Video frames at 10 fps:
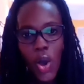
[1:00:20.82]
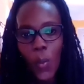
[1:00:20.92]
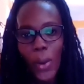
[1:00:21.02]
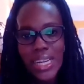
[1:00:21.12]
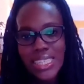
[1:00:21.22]

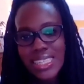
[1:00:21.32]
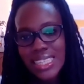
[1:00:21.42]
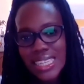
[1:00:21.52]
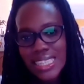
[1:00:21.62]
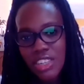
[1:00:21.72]
While it is
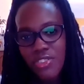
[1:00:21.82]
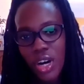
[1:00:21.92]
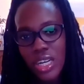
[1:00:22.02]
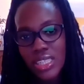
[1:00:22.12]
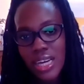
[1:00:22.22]
easy
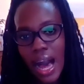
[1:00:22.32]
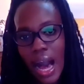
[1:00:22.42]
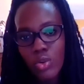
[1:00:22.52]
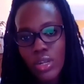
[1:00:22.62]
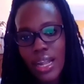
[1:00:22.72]
for us to
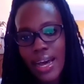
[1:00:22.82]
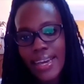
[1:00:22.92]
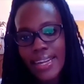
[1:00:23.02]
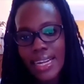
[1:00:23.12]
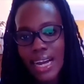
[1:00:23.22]

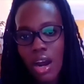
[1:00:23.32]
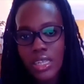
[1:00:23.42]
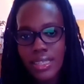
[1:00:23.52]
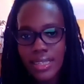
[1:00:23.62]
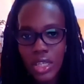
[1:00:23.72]
outline and
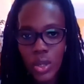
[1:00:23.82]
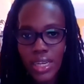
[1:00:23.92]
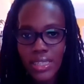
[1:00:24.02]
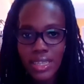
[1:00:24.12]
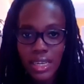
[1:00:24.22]

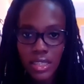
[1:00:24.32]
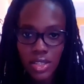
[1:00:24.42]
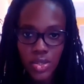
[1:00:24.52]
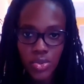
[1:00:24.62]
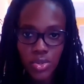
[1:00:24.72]
articulate
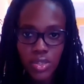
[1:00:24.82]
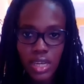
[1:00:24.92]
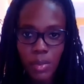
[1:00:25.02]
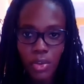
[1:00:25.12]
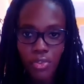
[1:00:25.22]
issues
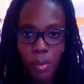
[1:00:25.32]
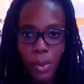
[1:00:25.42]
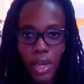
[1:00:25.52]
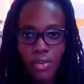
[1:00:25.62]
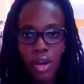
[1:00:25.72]
stemming from
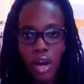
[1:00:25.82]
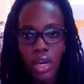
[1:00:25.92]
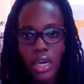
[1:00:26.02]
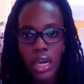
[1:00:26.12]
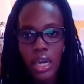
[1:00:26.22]

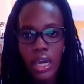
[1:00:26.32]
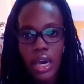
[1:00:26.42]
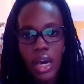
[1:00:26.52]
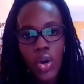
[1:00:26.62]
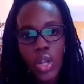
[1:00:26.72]
patriarchy,
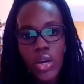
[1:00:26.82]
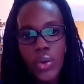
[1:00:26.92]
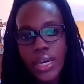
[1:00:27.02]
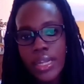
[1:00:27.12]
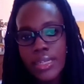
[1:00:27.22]

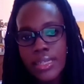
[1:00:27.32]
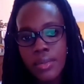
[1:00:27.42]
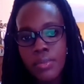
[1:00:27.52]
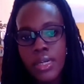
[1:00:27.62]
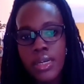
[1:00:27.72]

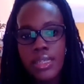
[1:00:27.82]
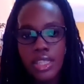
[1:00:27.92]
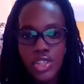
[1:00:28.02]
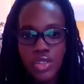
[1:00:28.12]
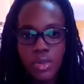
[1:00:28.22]
colonialism,
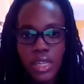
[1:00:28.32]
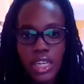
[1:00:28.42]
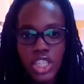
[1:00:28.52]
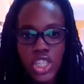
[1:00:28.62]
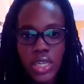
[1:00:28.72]

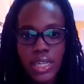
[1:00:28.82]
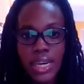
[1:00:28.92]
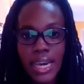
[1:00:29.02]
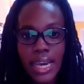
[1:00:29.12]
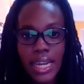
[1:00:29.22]
discrimination,
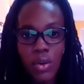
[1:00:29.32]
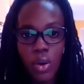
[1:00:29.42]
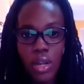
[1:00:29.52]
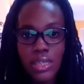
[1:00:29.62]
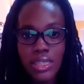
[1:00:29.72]

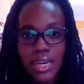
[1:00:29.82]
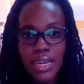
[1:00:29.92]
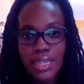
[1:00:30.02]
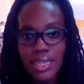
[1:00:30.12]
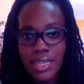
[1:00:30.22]
inequality,
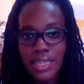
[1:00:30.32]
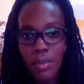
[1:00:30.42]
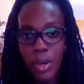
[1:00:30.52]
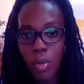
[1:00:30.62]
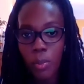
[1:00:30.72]
and
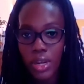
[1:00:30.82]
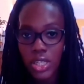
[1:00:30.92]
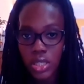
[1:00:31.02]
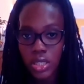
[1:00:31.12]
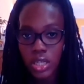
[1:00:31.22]
systemic
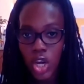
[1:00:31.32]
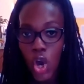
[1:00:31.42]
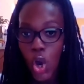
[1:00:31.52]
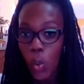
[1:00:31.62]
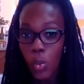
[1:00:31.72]
oppression,
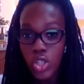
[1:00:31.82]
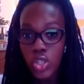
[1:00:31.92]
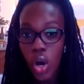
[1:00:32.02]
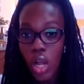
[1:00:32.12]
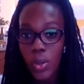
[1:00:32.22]
we should
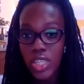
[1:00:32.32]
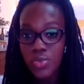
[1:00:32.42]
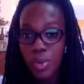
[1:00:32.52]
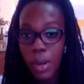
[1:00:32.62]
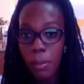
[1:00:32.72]
always
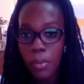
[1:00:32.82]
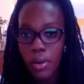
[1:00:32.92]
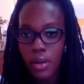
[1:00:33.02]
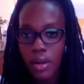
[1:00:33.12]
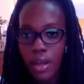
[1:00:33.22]

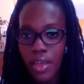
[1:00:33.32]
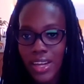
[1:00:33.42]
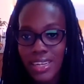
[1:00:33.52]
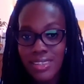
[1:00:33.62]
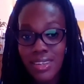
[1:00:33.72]
remember
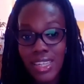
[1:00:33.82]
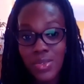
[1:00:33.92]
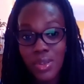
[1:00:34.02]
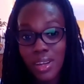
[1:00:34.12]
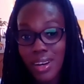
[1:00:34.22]
that it starts
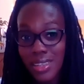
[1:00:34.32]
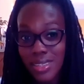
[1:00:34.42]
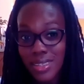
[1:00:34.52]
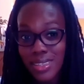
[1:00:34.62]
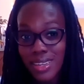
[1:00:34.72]
with
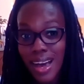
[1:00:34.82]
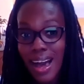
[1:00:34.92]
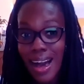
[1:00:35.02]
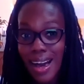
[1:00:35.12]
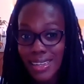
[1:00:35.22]
us,
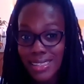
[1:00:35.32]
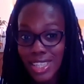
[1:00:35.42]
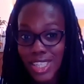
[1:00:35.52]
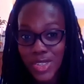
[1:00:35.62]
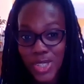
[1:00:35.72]
and
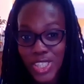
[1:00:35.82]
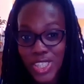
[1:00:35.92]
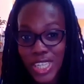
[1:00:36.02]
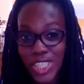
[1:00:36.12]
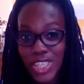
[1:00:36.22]
great
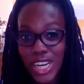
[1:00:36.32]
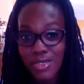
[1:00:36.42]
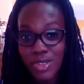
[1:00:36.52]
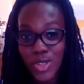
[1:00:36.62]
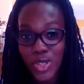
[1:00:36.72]
change
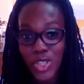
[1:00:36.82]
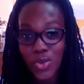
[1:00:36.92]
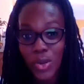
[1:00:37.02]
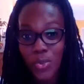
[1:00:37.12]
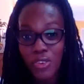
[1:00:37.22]
can result
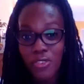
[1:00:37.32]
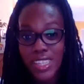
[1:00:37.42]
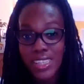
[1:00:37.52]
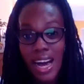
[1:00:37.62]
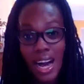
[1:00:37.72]
when we
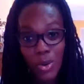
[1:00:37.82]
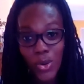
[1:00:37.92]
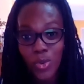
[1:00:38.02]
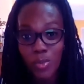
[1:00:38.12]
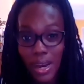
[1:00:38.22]
face our
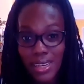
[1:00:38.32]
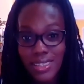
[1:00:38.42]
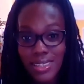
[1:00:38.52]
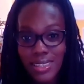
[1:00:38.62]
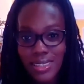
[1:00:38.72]
own
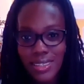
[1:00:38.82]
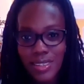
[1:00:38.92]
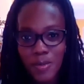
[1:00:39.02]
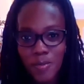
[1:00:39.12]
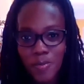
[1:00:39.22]
biases.
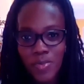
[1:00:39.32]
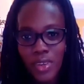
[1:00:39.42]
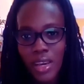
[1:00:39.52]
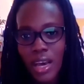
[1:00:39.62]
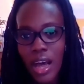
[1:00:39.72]

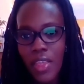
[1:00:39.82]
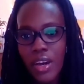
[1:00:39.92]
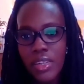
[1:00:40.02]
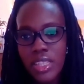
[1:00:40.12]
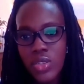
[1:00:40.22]

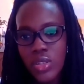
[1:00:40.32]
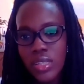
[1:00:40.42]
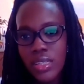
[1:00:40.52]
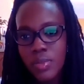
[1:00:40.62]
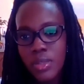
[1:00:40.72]
There is a
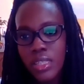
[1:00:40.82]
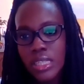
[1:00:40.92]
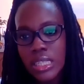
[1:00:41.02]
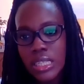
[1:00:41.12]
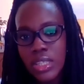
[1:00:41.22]
noticeable
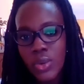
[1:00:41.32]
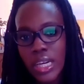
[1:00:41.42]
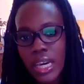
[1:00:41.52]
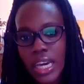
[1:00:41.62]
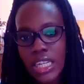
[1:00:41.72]
need to
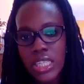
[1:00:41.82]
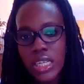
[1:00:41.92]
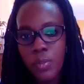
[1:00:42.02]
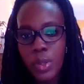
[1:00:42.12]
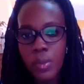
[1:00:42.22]
engage
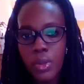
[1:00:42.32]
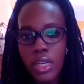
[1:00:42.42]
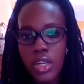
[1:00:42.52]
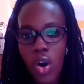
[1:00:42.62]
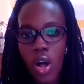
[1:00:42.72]
young people
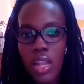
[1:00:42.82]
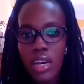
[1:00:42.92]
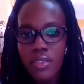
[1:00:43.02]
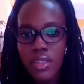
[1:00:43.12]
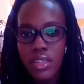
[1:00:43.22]
in all
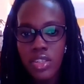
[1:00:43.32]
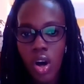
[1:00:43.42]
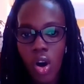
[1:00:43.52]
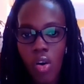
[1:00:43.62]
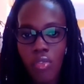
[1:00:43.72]
levels
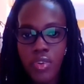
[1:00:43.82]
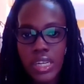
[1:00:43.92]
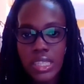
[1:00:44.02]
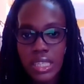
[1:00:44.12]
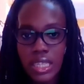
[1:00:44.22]
of
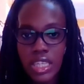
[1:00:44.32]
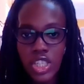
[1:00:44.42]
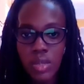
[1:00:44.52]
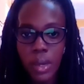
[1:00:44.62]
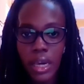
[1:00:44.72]

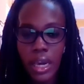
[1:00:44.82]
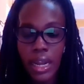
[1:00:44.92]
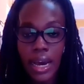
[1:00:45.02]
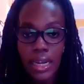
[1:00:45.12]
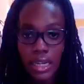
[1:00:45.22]
decision-making
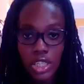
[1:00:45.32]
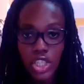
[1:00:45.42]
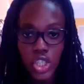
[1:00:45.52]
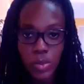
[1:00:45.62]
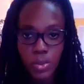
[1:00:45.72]
and
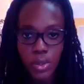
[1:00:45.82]
leadership.